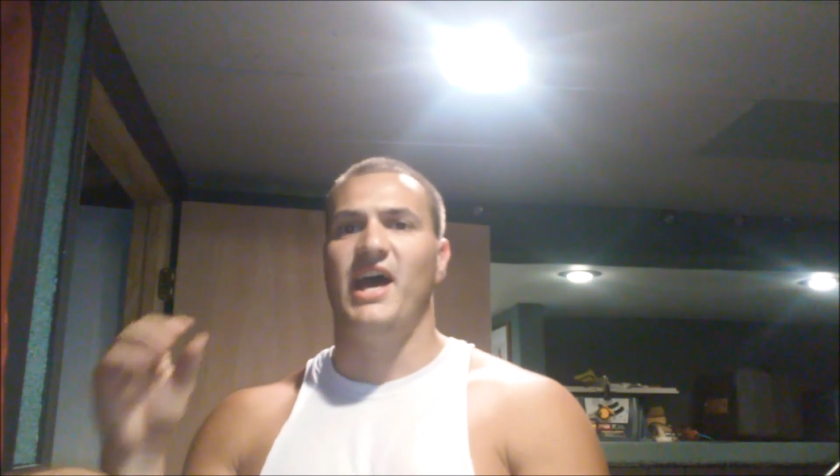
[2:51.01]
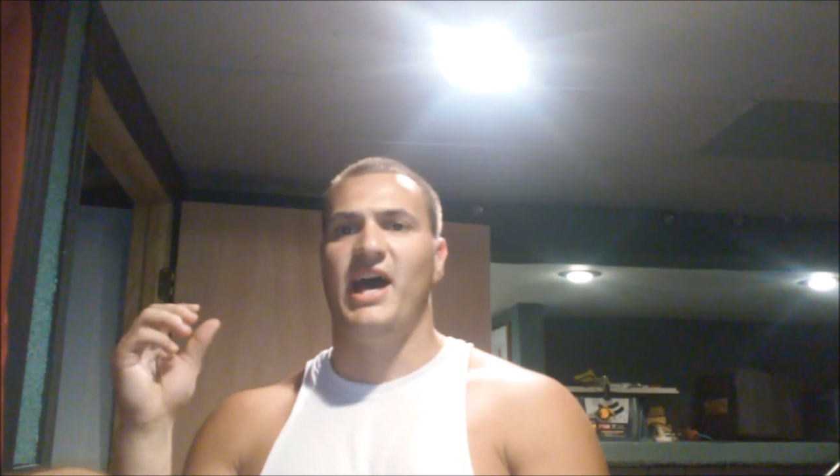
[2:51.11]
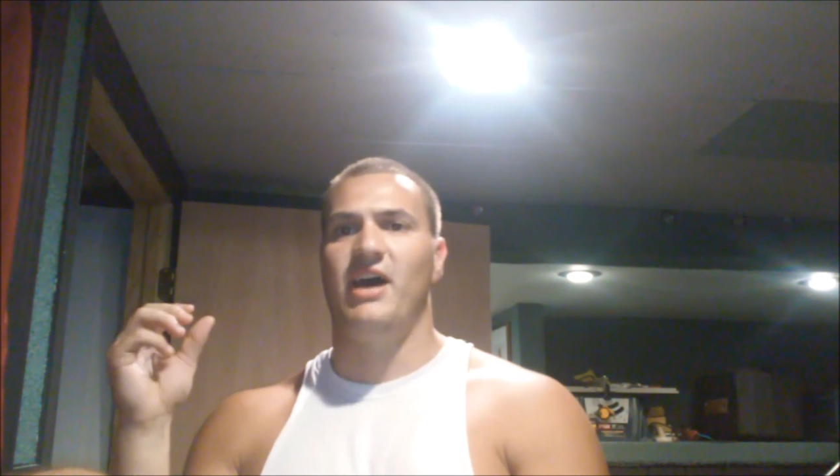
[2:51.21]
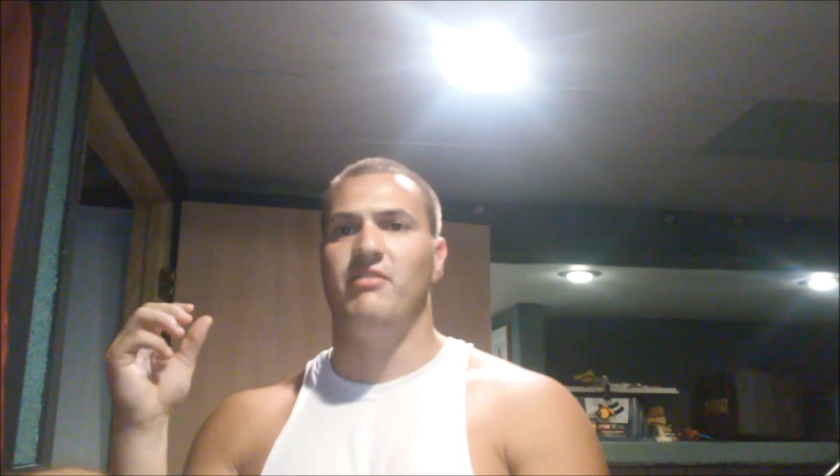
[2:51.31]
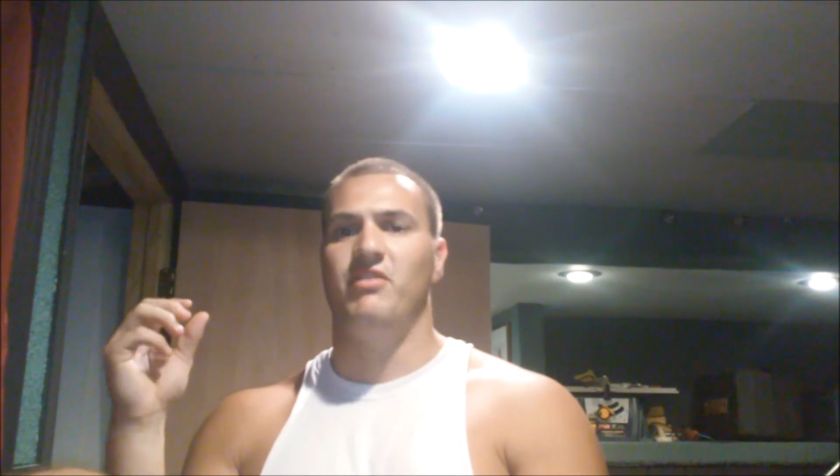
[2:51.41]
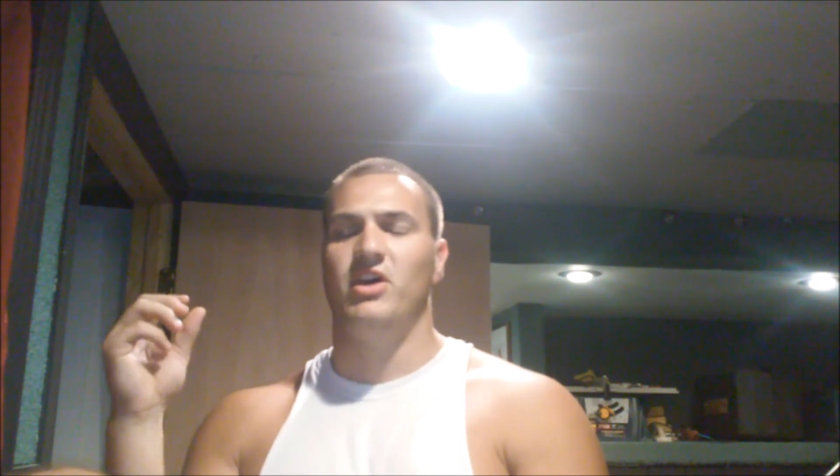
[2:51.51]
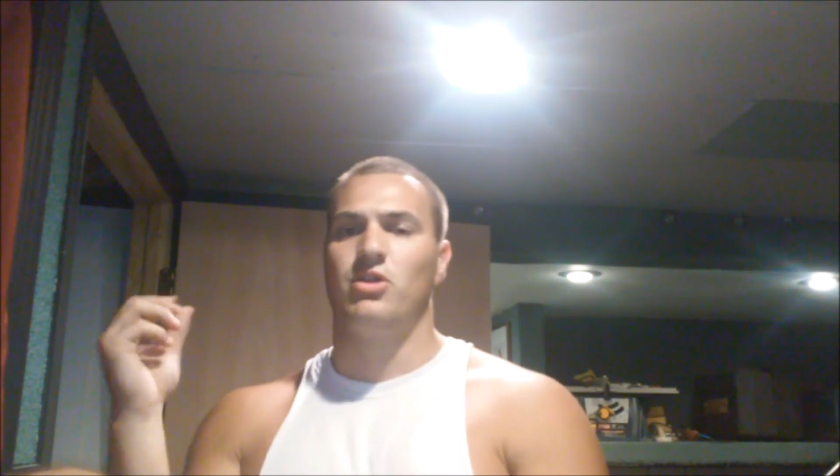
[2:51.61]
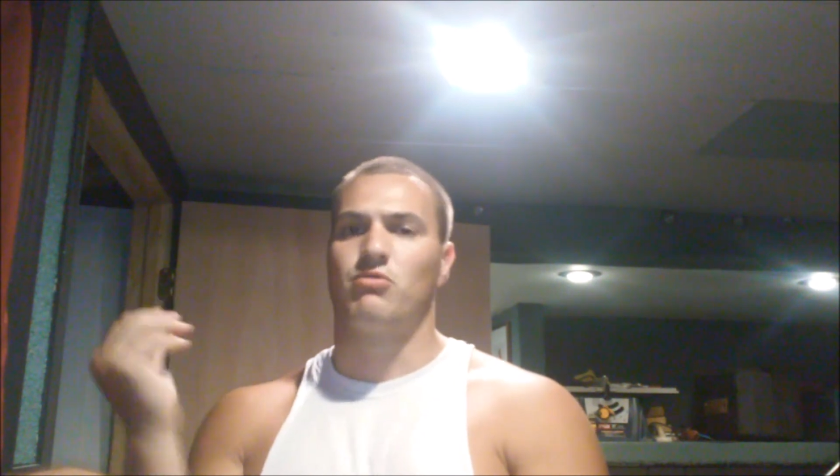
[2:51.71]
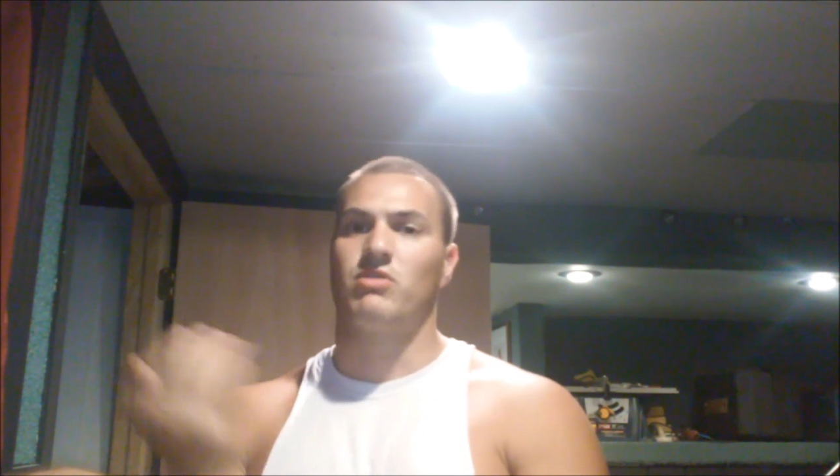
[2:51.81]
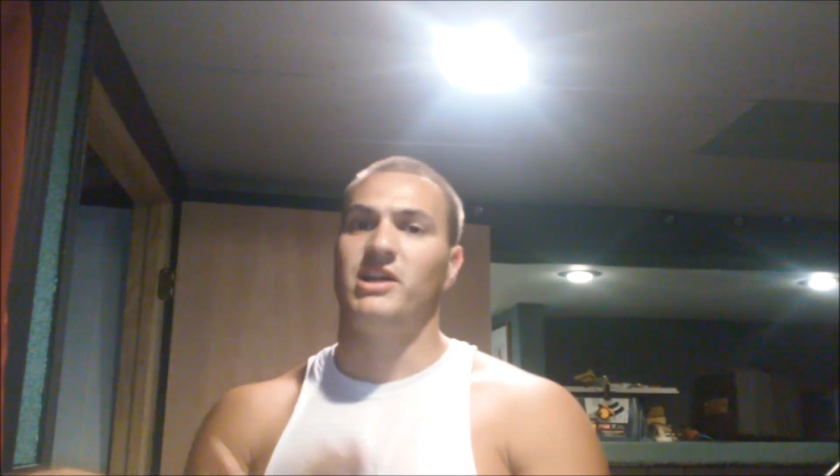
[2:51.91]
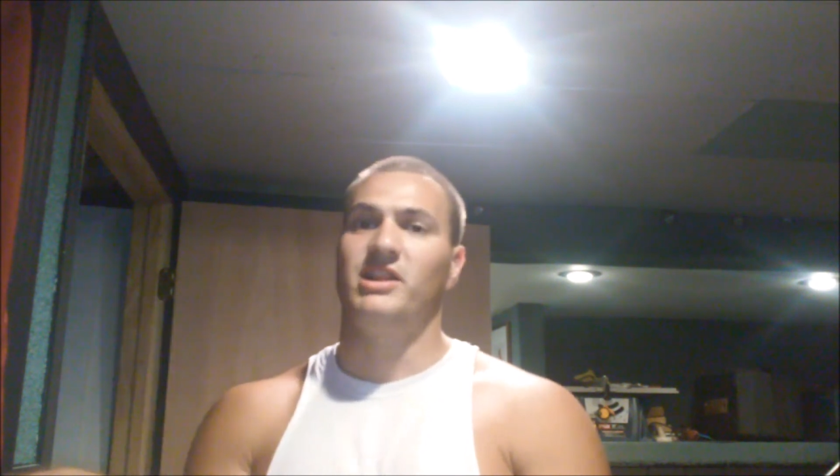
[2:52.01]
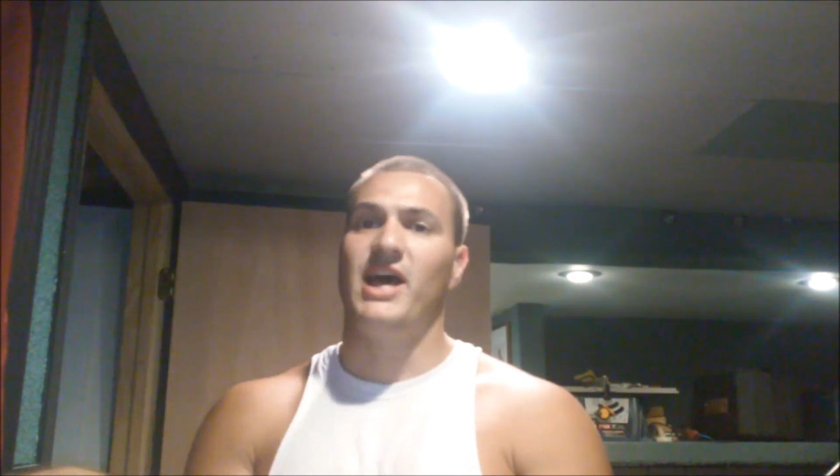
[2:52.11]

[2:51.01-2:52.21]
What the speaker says: have the right